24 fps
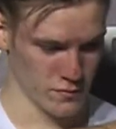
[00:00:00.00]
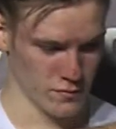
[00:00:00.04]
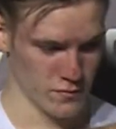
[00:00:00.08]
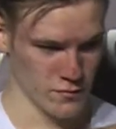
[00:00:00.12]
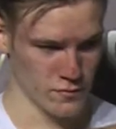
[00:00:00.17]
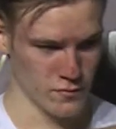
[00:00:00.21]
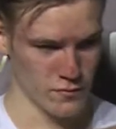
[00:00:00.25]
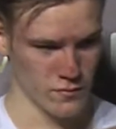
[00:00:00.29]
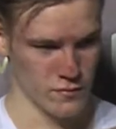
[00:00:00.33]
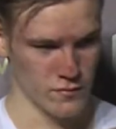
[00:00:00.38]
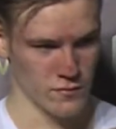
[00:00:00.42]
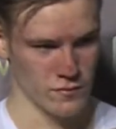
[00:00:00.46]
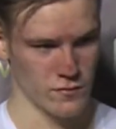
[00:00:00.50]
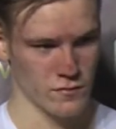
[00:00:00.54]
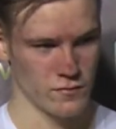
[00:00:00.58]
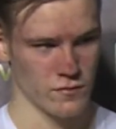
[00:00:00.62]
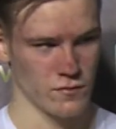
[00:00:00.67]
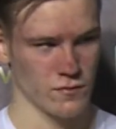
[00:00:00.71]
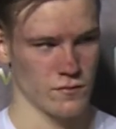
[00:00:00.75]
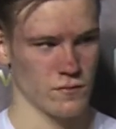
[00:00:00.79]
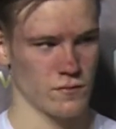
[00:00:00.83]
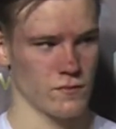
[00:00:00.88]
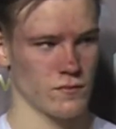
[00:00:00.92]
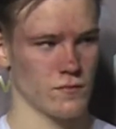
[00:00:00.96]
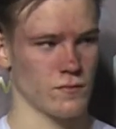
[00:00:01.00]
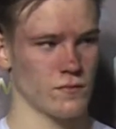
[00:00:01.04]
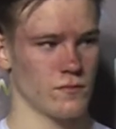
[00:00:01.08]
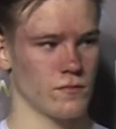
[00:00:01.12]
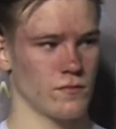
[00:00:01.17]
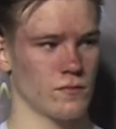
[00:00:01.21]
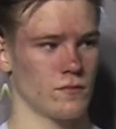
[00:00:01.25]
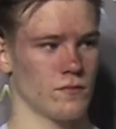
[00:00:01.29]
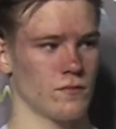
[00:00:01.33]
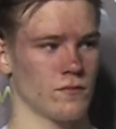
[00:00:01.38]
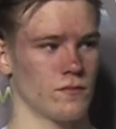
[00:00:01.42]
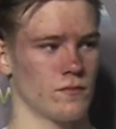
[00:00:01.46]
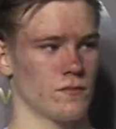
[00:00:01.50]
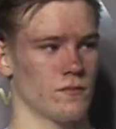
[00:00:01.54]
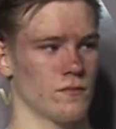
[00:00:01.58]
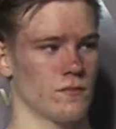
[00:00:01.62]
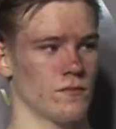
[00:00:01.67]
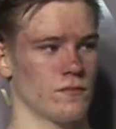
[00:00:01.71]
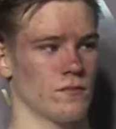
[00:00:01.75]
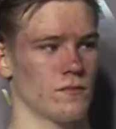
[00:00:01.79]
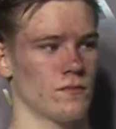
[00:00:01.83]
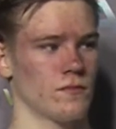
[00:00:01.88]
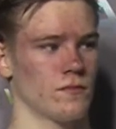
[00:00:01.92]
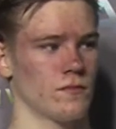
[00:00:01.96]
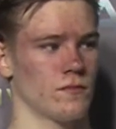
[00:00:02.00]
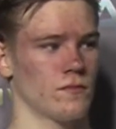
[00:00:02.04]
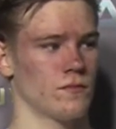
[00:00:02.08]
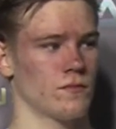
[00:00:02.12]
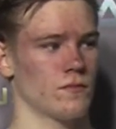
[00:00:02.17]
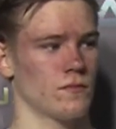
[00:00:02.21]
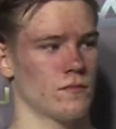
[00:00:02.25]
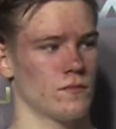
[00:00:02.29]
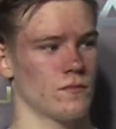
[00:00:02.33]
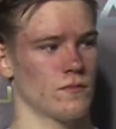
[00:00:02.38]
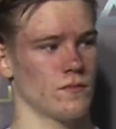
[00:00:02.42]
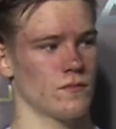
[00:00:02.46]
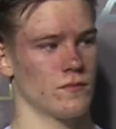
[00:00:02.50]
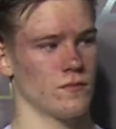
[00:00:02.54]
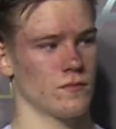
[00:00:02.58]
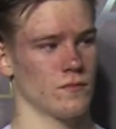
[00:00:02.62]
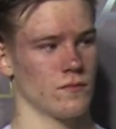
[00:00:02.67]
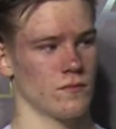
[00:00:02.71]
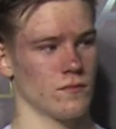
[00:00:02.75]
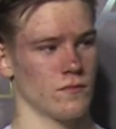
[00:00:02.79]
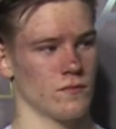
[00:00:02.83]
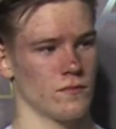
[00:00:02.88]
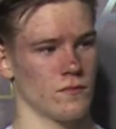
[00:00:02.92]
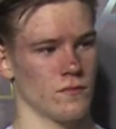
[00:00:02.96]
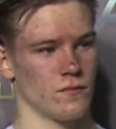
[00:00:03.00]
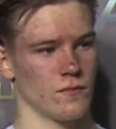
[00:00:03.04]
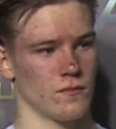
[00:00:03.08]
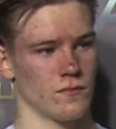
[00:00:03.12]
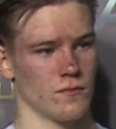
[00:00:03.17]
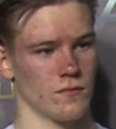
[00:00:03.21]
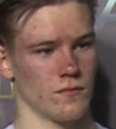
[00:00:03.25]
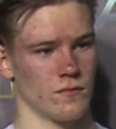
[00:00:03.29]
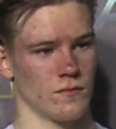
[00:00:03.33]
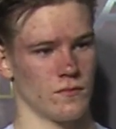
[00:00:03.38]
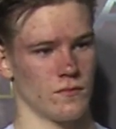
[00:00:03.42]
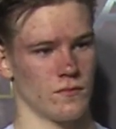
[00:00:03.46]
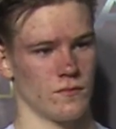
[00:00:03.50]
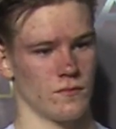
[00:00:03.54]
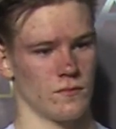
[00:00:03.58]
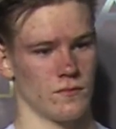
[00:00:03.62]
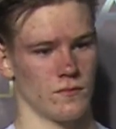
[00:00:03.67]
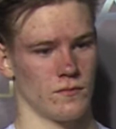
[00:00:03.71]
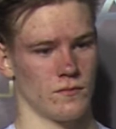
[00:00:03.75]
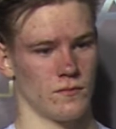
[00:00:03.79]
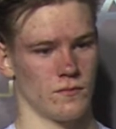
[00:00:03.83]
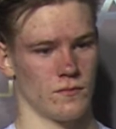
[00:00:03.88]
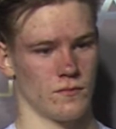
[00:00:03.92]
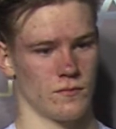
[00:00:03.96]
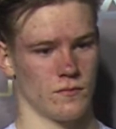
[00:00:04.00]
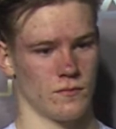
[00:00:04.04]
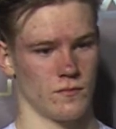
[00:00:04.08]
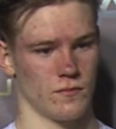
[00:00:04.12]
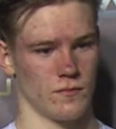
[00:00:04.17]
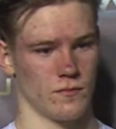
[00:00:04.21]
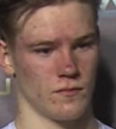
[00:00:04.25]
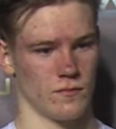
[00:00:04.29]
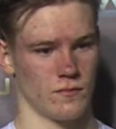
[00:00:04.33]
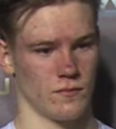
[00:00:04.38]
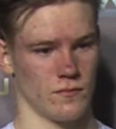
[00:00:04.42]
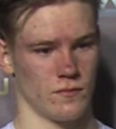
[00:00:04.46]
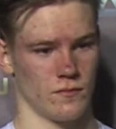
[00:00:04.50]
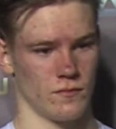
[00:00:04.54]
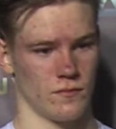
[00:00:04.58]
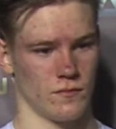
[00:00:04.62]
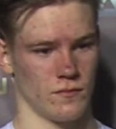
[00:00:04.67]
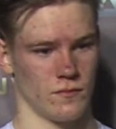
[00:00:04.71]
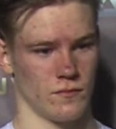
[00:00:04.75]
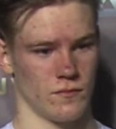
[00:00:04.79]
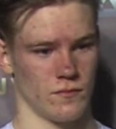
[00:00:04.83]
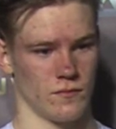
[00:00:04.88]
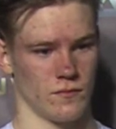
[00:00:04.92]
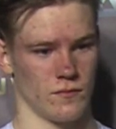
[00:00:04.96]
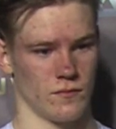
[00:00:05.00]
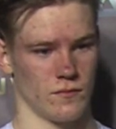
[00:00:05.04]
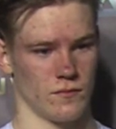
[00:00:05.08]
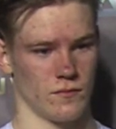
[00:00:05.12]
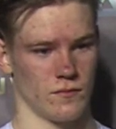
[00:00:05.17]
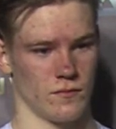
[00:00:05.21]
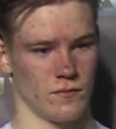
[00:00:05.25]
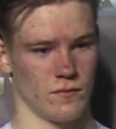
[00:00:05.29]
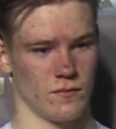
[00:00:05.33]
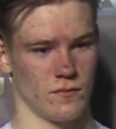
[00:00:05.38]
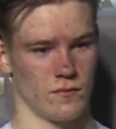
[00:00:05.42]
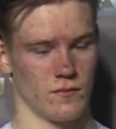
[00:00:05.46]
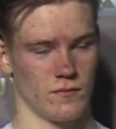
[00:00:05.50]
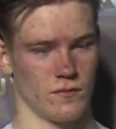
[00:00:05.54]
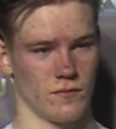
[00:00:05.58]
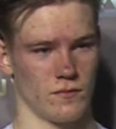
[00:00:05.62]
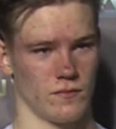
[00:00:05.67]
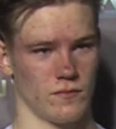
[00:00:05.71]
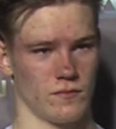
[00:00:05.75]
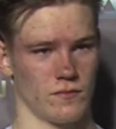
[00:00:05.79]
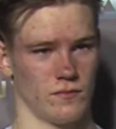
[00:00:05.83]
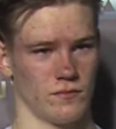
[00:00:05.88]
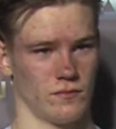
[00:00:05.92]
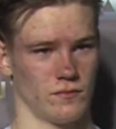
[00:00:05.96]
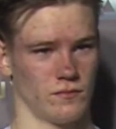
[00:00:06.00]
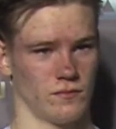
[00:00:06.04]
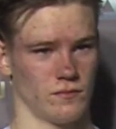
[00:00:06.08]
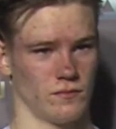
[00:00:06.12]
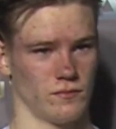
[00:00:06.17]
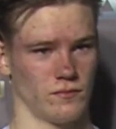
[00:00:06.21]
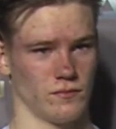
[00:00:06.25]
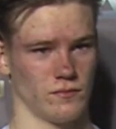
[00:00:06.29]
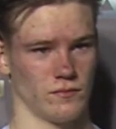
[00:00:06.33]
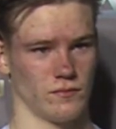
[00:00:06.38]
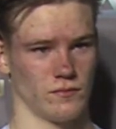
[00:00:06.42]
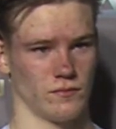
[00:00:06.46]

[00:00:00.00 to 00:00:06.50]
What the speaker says: The person shown says nothing.